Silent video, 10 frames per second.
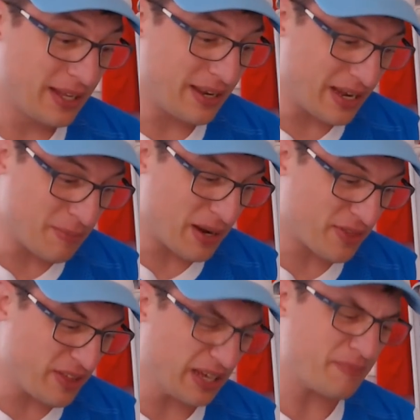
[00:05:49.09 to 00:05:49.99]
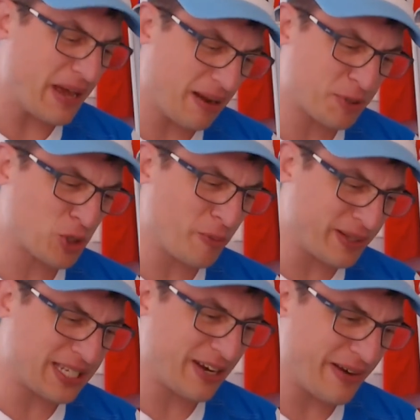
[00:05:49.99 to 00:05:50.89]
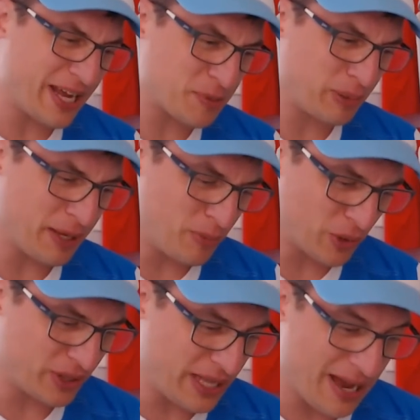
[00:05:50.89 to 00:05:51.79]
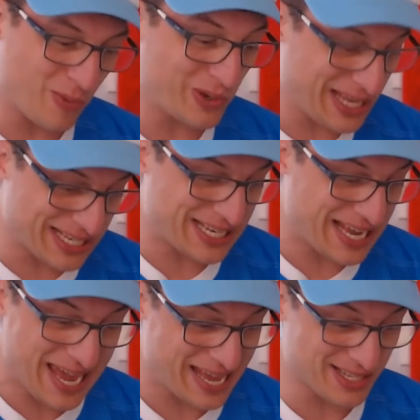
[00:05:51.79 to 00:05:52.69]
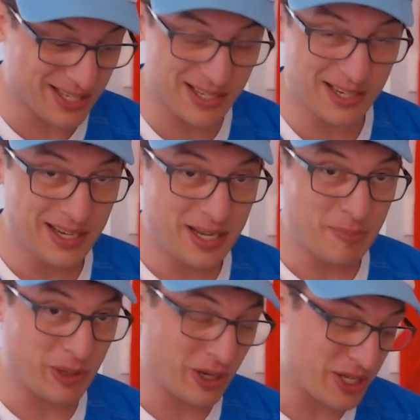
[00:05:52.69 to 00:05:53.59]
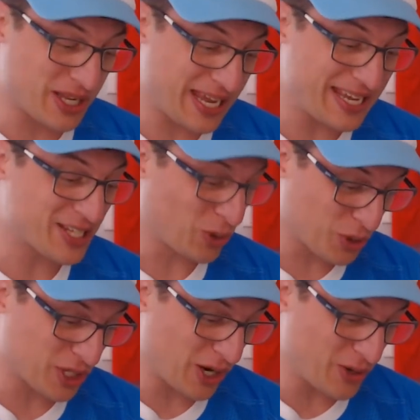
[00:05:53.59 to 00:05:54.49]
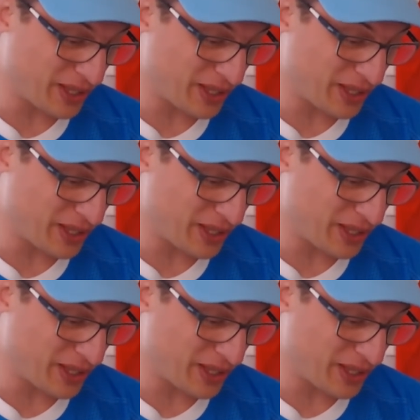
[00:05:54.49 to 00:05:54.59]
Now you might think, man, I'm sure Matera has played more than that. Well, yes, he has, because he is also the